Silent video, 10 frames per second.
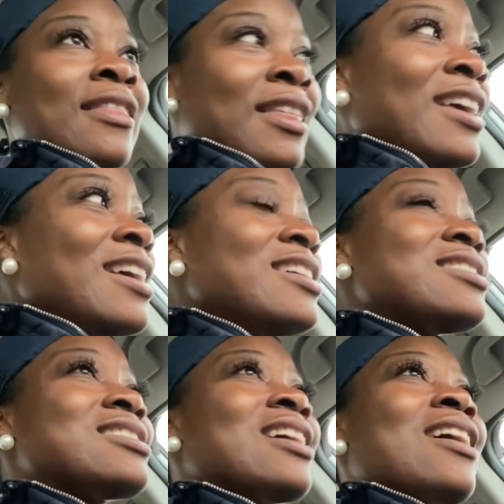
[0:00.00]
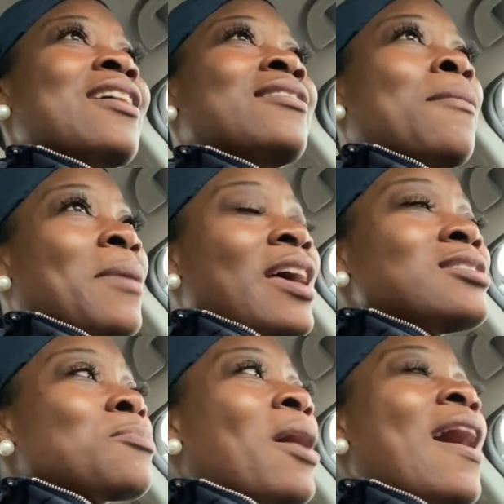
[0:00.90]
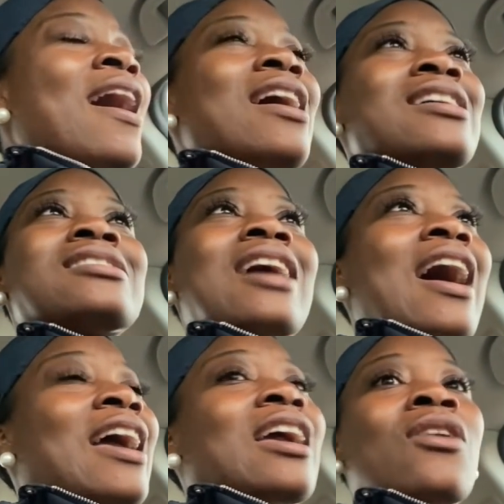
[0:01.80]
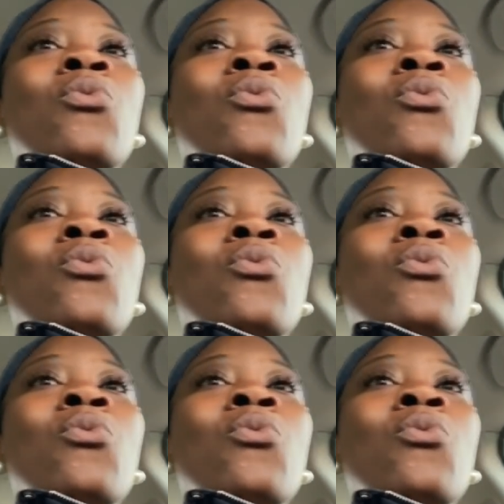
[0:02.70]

This, the med spa is like,